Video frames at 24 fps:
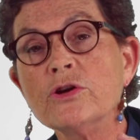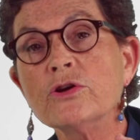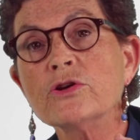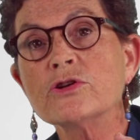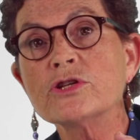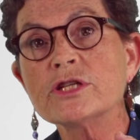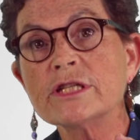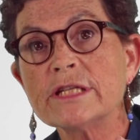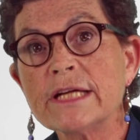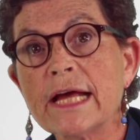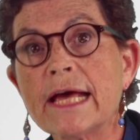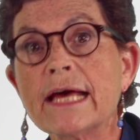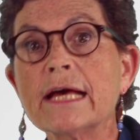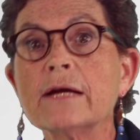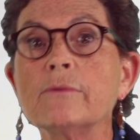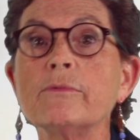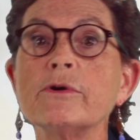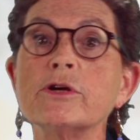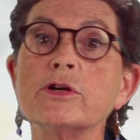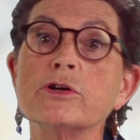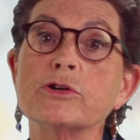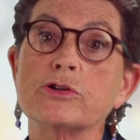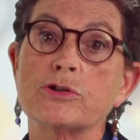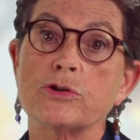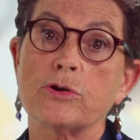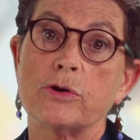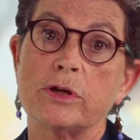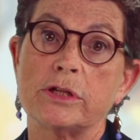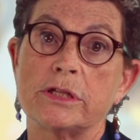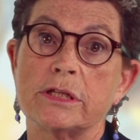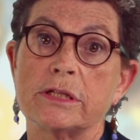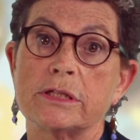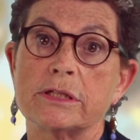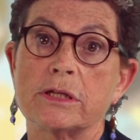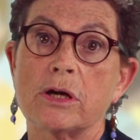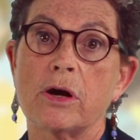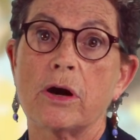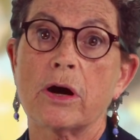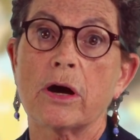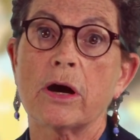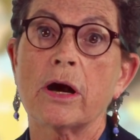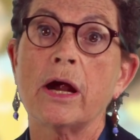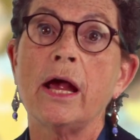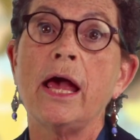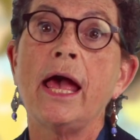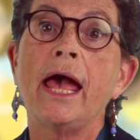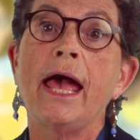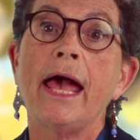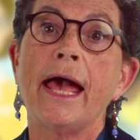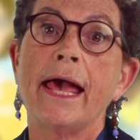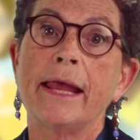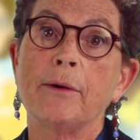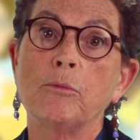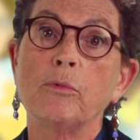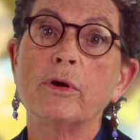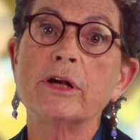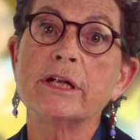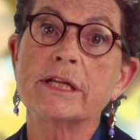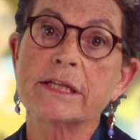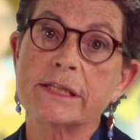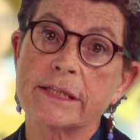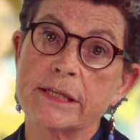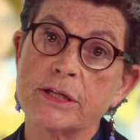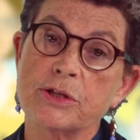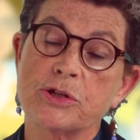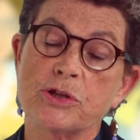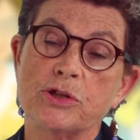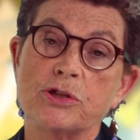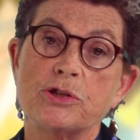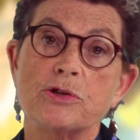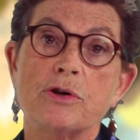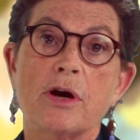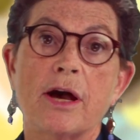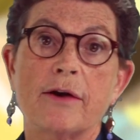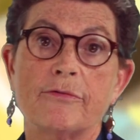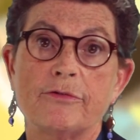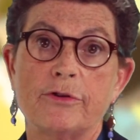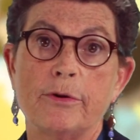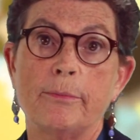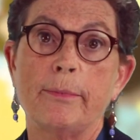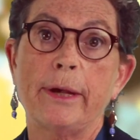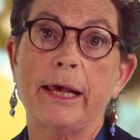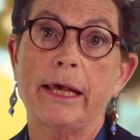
understand what your choices are and what decisions you have to